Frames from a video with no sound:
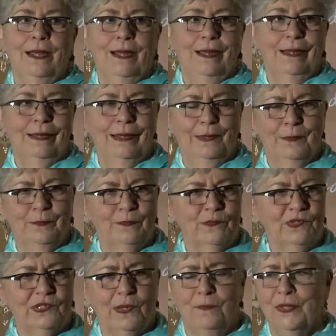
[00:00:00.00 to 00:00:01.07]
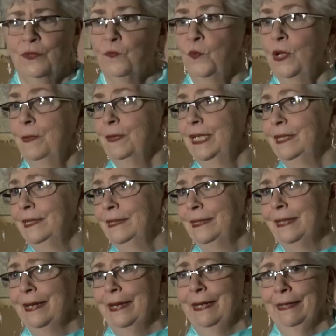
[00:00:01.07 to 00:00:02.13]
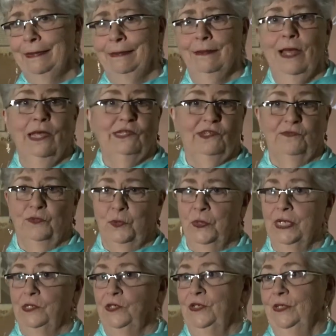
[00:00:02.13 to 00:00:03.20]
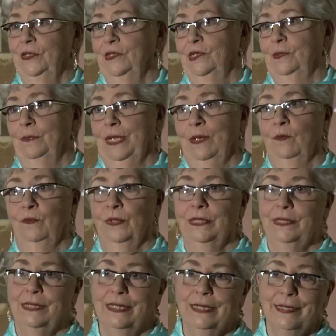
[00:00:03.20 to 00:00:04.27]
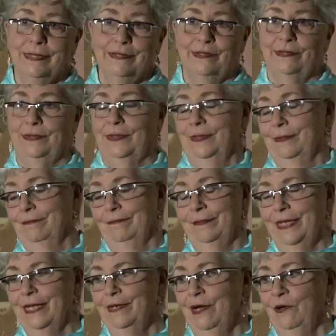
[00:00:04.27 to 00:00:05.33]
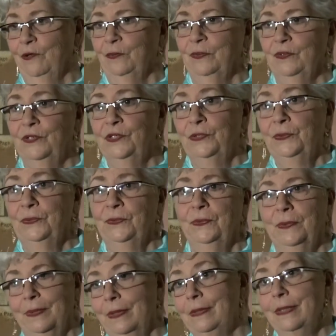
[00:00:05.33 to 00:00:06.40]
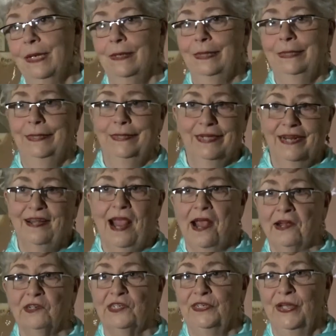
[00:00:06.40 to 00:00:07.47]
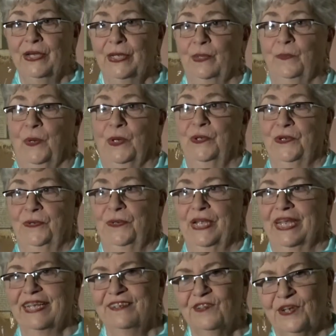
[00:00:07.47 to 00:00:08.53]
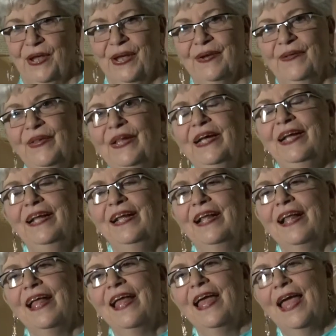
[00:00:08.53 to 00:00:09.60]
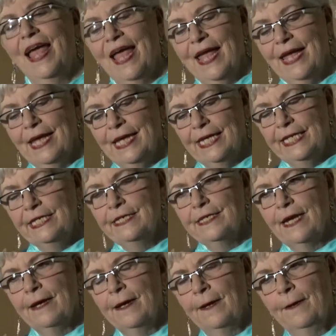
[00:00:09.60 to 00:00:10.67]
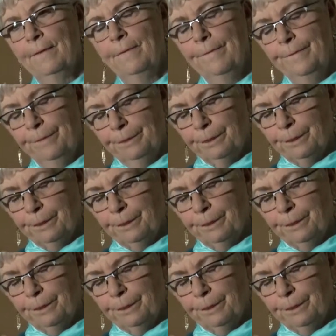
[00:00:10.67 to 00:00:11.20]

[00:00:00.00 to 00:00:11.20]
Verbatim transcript: Um, some of the women had lots of questions about what these, you know, two nun and an ex-nun were doing in jail. And um,